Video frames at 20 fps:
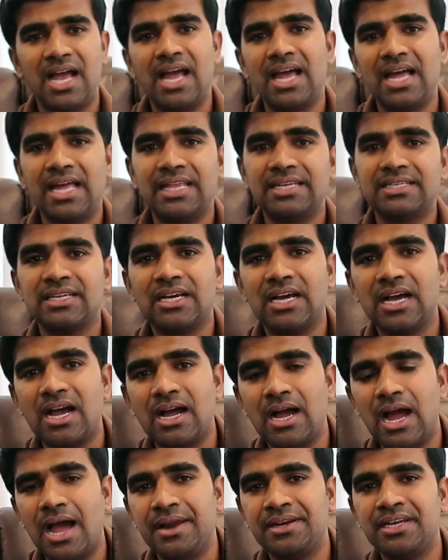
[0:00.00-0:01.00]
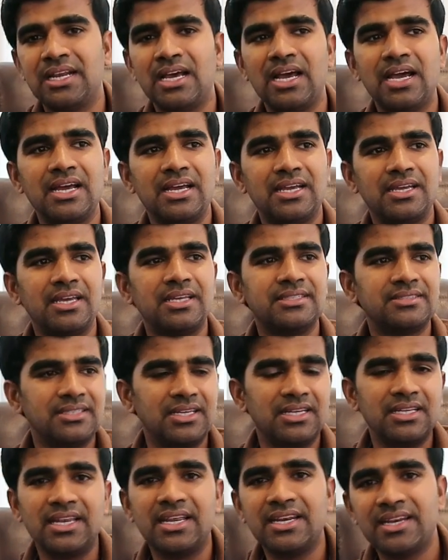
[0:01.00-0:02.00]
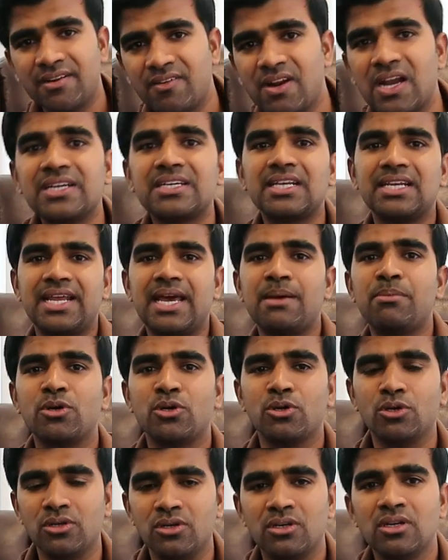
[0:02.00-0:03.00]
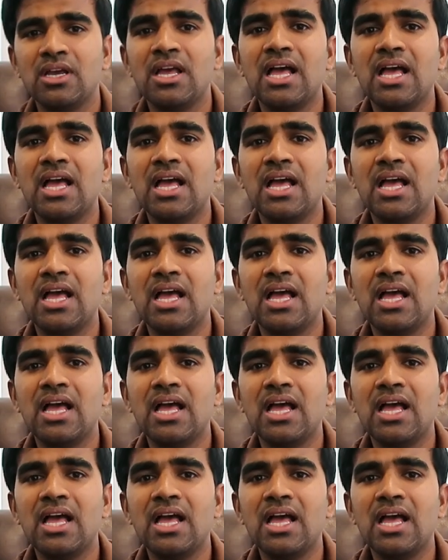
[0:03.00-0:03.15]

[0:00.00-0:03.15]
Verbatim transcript: and And uh, it's in a rental neighborhood.